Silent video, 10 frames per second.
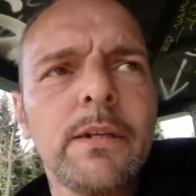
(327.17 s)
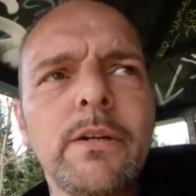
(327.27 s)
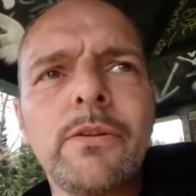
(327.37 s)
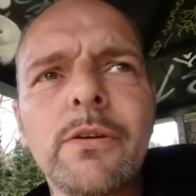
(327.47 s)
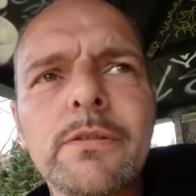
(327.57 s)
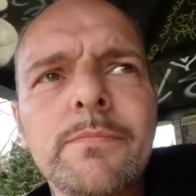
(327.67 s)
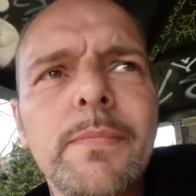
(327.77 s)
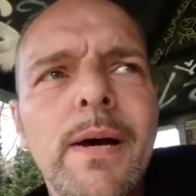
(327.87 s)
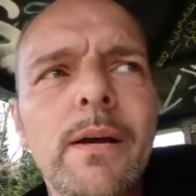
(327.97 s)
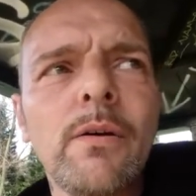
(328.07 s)
and it doesn't
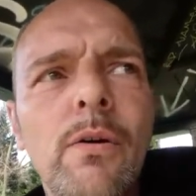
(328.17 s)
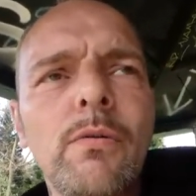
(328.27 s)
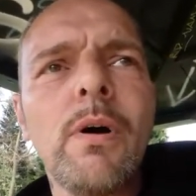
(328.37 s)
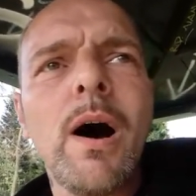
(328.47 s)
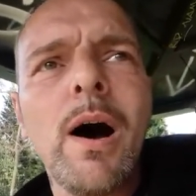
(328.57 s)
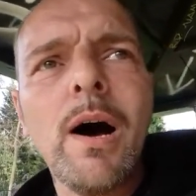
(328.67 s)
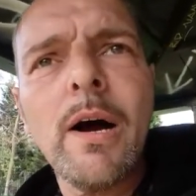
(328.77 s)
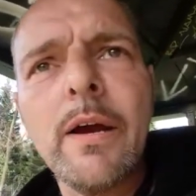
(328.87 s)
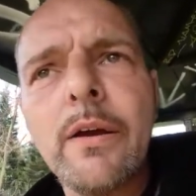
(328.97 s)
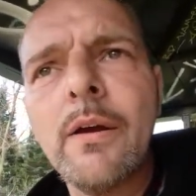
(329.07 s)
matter how
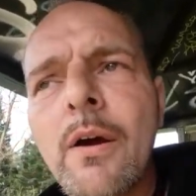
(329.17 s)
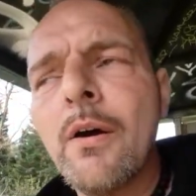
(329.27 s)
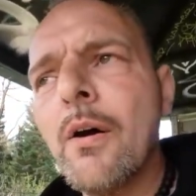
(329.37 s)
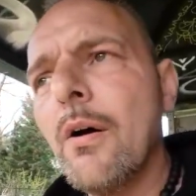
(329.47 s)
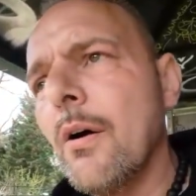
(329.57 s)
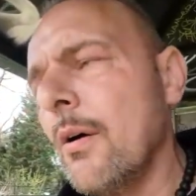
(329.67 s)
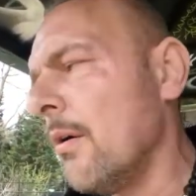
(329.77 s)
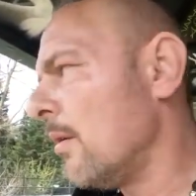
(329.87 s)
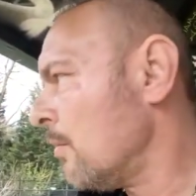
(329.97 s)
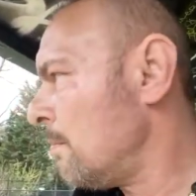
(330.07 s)
high
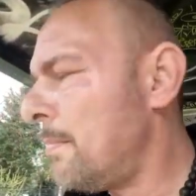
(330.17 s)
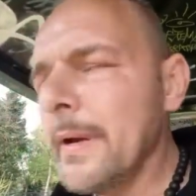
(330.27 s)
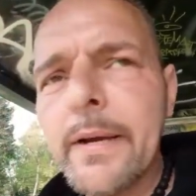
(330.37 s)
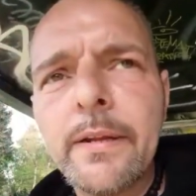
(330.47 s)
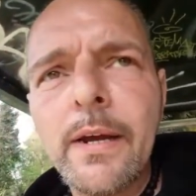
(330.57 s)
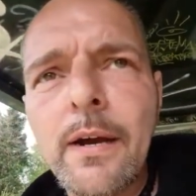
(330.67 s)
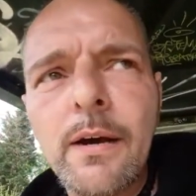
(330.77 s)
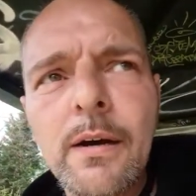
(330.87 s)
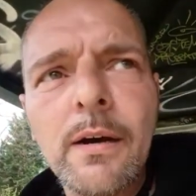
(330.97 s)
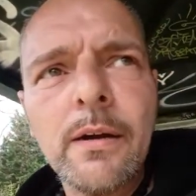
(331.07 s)
or how big they
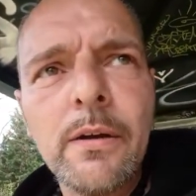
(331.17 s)
are.